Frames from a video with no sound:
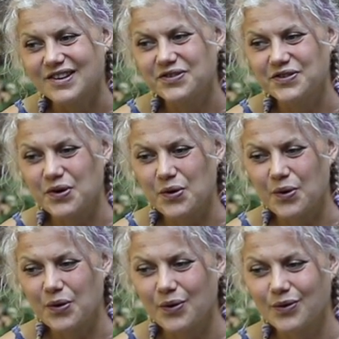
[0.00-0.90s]

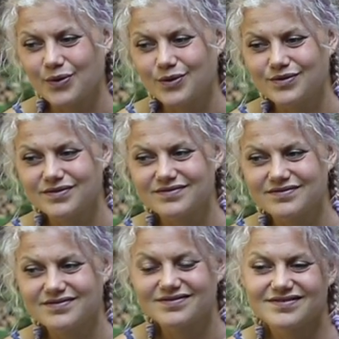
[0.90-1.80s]
So,
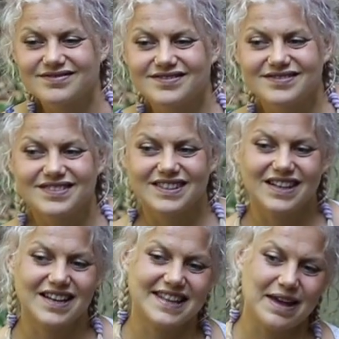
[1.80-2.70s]

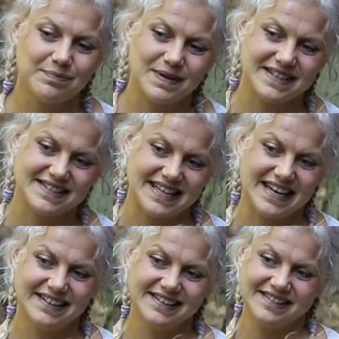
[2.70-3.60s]
that being
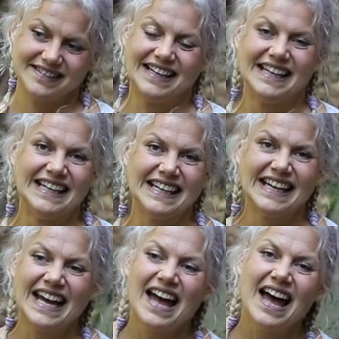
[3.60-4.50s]
said,
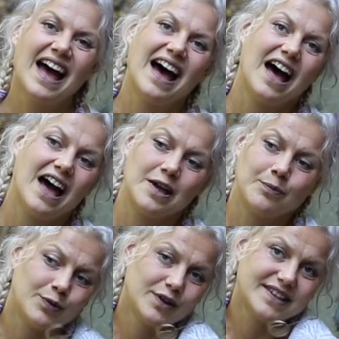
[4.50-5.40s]
I
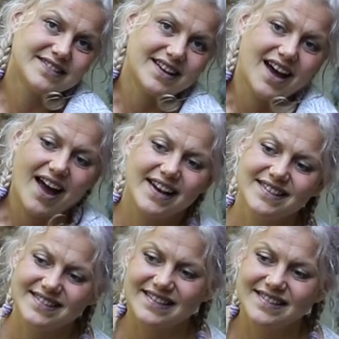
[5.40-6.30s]
am born as a
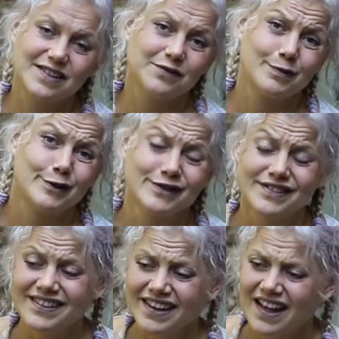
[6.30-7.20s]
highly sensitive
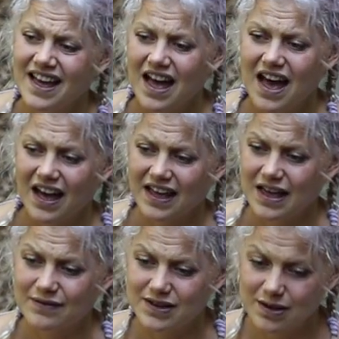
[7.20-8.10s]
person. I
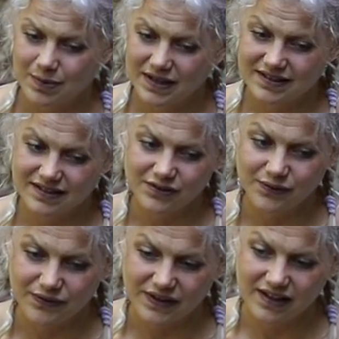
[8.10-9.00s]
have the ability
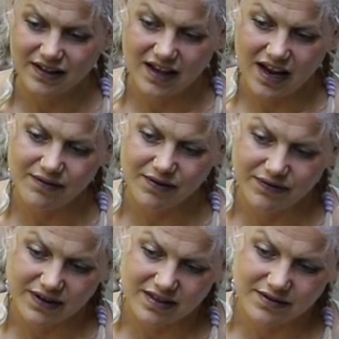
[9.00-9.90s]
to feel
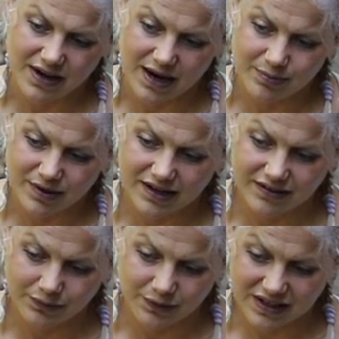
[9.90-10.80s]
everything that
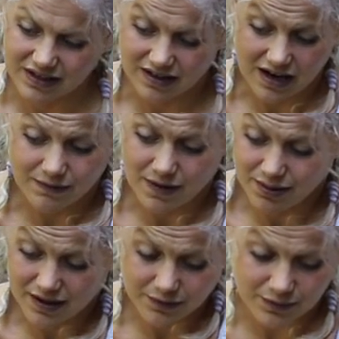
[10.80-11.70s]
vibrates within
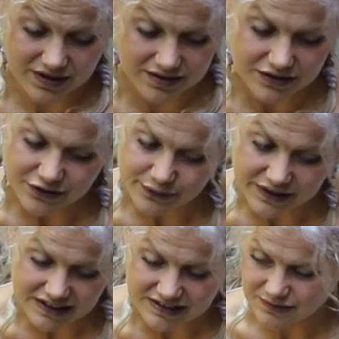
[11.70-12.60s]
everything, within the
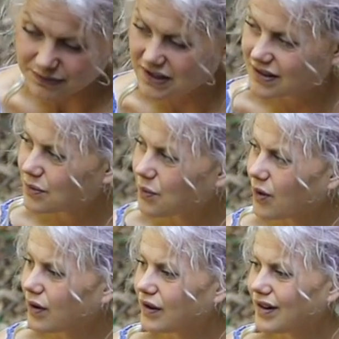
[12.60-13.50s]
trees, within the
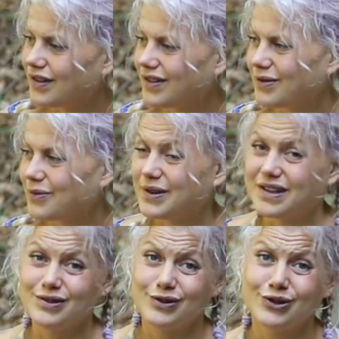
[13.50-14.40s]
waters,
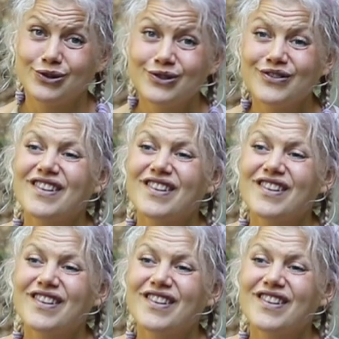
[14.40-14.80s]
within you,